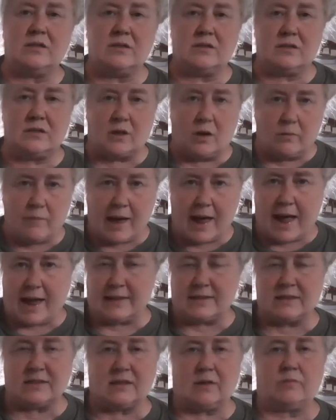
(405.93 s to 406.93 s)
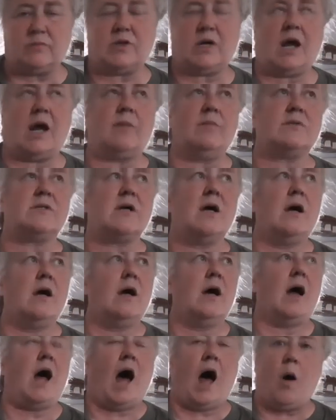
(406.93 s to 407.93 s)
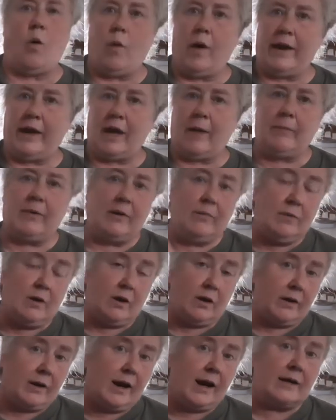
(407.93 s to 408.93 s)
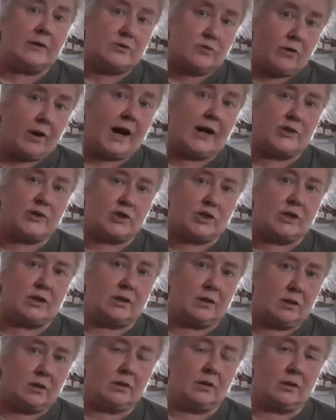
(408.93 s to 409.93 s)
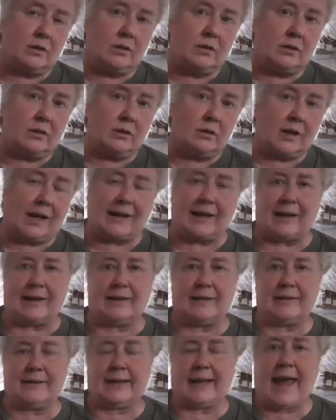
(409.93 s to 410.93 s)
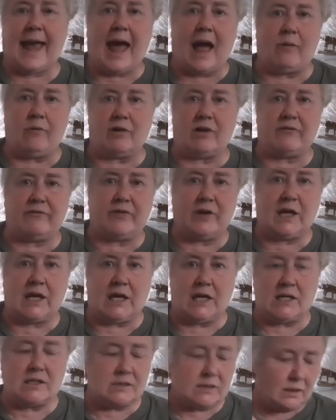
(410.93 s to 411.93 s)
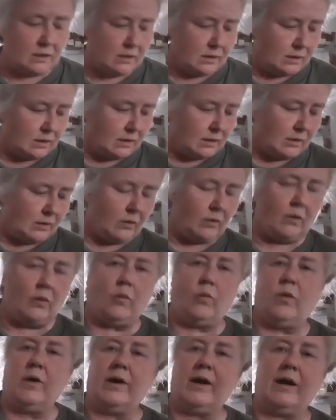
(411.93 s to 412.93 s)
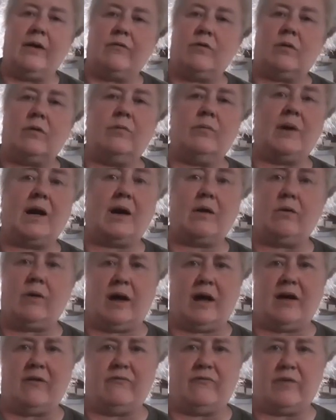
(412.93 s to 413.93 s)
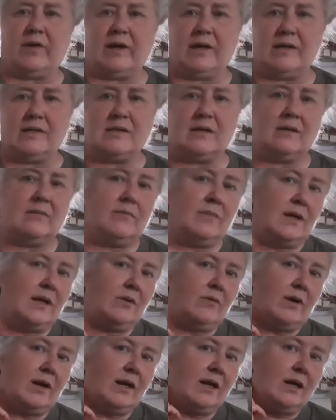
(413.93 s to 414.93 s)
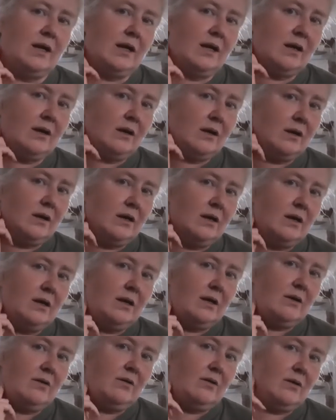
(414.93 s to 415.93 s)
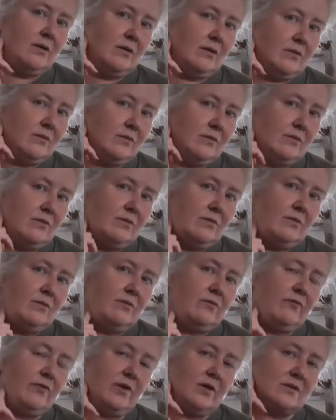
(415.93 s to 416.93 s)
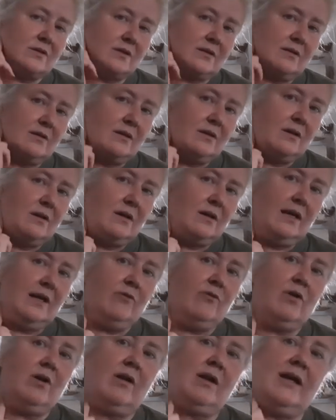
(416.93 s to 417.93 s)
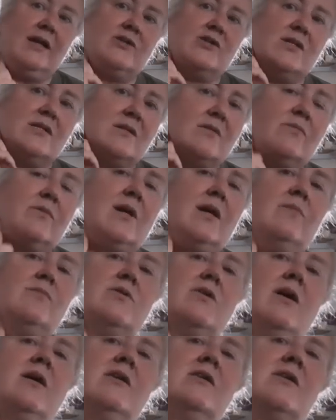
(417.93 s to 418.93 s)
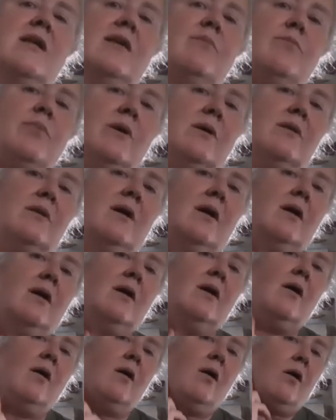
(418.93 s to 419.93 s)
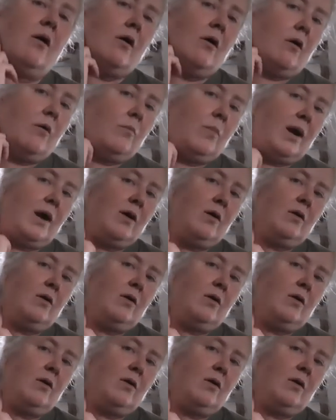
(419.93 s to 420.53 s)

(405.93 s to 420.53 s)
so bad sometimes, I'll wake up in the middle of the night scratching, like a cat with fleas, or whatever. But I don't have fleas. Anyway, it, it, it feels real itchy sometimes. So I just like put my